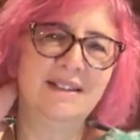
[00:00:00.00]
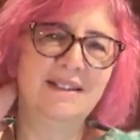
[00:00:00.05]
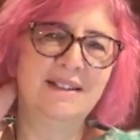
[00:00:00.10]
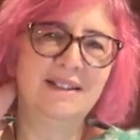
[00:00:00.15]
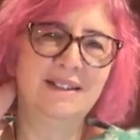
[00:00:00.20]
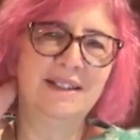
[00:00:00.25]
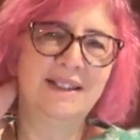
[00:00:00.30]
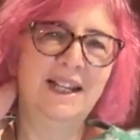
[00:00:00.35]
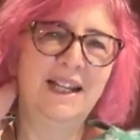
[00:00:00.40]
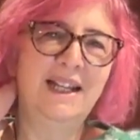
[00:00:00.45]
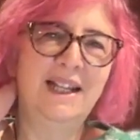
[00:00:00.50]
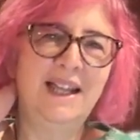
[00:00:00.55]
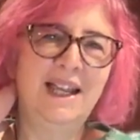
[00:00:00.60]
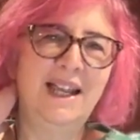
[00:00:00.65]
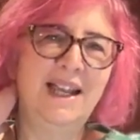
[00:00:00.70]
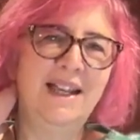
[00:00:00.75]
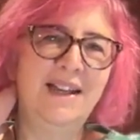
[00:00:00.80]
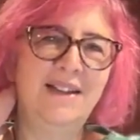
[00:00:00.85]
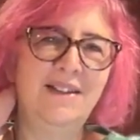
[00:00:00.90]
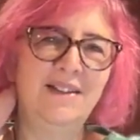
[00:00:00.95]
lay
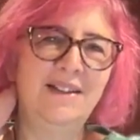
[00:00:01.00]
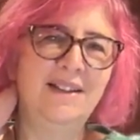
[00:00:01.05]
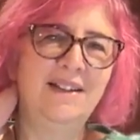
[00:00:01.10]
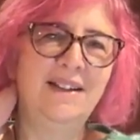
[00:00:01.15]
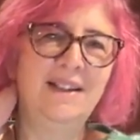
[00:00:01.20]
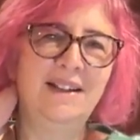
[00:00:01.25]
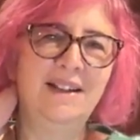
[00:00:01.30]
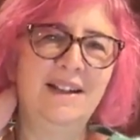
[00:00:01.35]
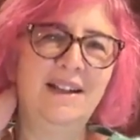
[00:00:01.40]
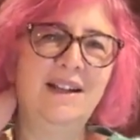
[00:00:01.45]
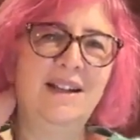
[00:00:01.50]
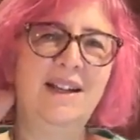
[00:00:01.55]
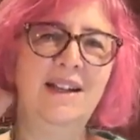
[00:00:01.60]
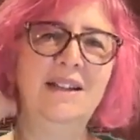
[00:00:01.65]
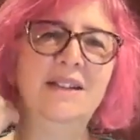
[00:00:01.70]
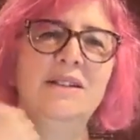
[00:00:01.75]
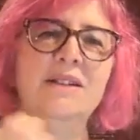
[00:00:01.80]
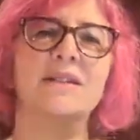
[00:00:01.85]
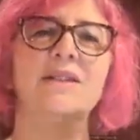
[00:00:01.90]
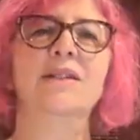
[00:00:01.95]
down
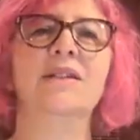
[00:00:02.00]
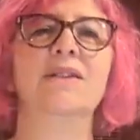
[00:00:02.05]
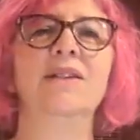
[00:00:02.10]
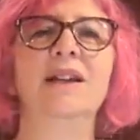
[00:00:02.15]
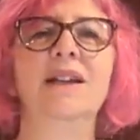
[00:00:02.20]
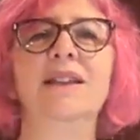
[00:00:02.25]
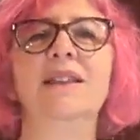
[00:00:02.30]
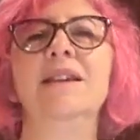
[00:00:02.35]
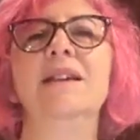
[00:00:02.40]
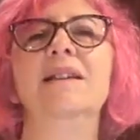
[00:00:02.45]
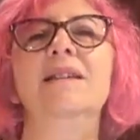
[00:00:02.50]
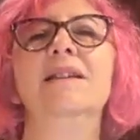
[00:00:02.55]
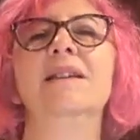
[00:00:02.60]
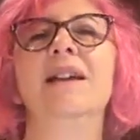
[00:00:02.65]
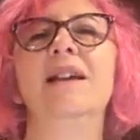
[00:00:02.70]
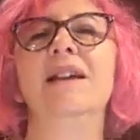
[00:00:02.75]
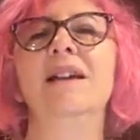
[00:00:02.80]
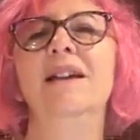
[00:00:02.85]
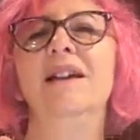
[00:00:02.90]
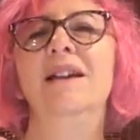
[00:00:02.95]
and just go like this
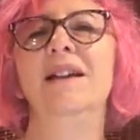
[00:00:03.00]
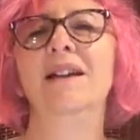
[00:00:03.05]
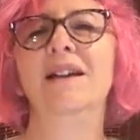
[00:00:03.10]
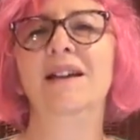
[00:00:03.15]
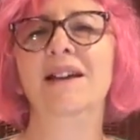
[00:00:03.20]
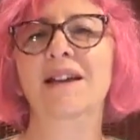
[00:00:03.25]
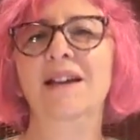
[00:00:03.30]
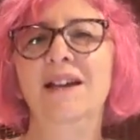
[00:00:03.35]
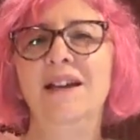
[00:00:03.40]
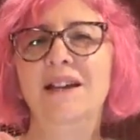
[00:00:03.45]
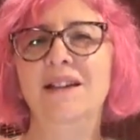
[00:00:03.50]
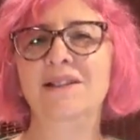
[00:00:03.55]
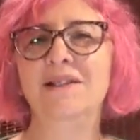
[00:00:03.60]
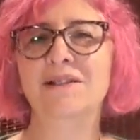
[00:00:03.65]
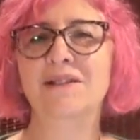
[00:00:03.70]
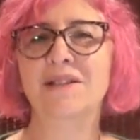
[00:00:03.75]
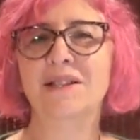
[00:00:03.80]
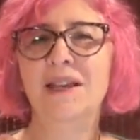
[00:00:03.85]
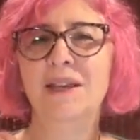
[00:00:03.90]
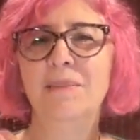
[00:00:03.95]
and
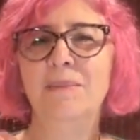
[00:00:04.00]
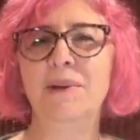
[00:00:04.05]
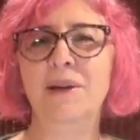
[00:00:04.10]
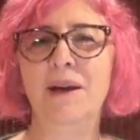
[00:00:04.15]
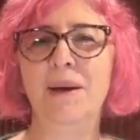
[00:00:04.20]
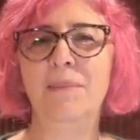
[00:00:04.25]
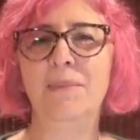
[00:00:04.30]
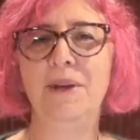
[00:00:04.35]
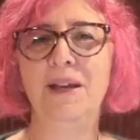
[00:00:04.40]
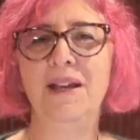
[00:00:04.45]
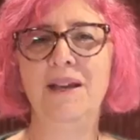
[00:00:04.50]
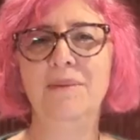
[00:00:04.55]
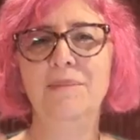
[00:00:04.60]
just keep cupping.